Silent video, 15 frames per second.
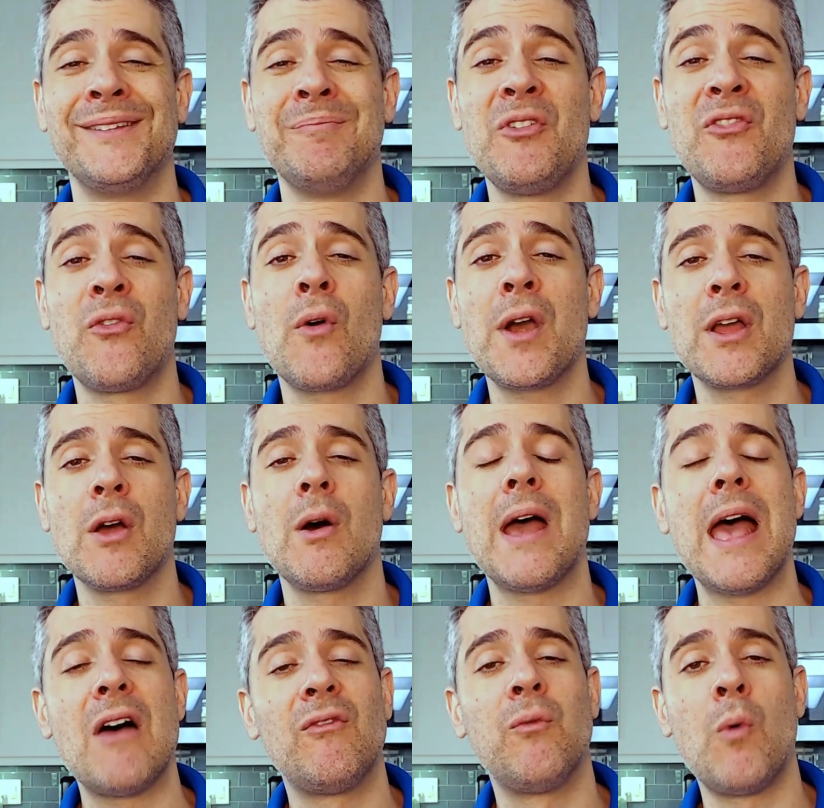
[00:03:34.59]
Before I go, I
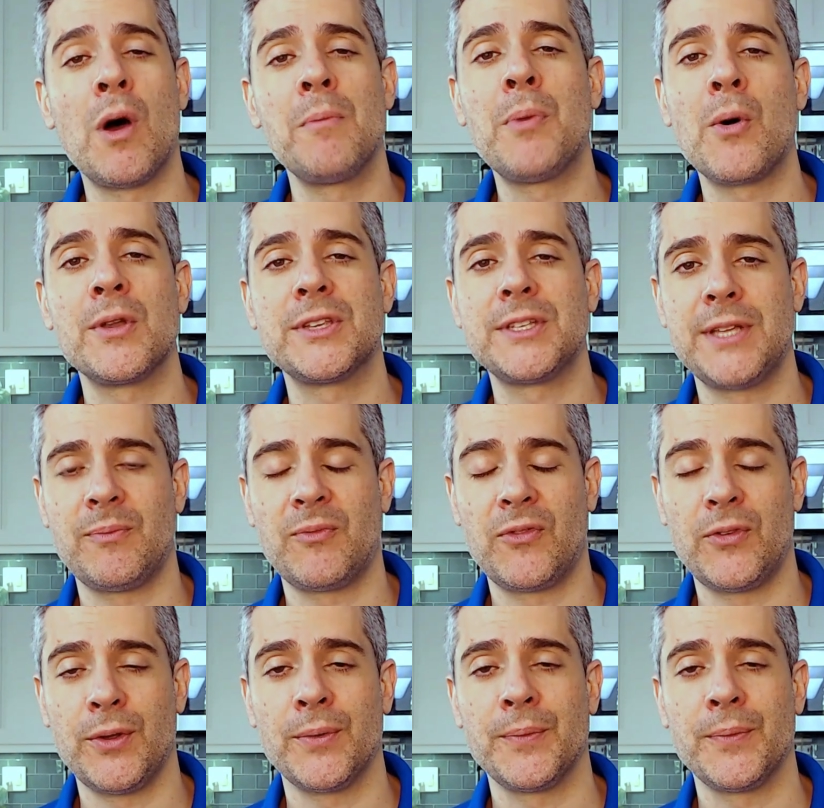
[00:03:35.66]
have one bonus tip for you.